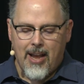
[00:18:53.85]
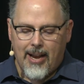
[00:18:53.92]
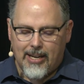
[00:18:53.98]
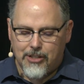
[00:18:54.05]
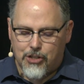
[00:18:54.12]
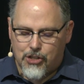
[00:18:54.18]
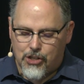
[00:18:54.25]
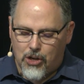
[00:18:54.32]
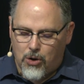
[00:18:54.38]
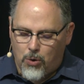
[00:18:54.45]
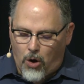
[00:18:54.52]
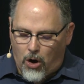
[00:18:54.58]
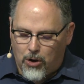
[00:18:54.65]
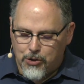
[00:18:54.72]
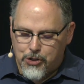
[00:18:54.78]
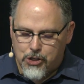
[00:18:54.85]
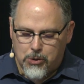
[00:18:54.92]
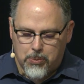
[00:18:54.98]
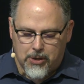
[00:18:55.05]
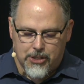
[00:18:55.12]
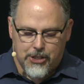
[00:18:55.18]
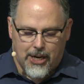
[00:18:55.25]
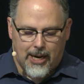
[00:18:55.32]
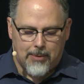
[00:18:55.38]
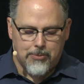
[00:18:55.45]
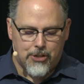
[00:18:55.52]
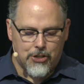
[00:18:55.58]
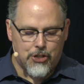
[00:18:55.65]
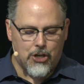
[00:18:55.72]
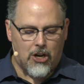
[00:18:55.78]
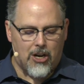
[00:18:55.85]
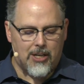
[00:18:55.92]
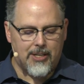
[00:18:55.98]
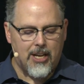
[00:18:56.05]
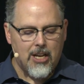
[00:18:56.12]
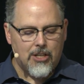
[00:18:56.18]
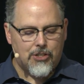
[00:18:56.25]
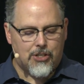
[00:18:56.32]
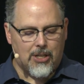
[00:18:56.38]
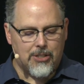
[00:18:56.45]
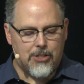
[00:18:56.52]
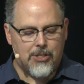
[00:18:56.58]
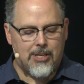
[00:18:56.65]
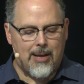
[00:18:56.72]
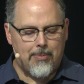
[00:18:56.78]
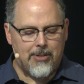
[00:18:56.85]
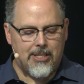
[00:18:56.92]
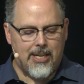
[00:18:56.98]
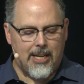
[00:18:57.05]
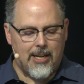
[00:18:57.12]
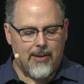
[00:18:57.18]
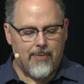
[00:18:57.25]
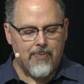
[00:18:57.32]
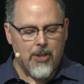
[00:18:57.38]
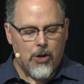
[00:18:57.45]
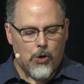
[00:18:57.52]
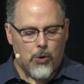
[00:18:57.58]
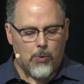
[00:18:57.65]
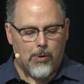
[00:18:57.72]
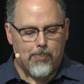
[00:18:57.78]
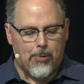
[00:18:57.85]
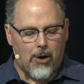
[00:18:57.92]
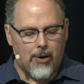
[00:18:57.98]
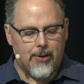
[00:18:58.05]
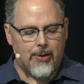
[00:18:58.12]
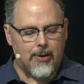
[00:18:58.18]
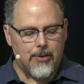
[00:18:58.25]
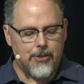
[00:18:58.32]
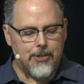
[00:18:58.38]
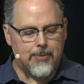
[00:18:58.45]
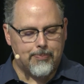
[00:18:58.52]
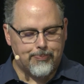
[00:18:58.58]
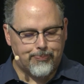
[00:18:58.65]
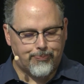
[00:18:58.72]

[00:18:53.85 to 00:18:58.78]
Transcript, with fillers: And so also were James and John, sons of Zebedee, who were partners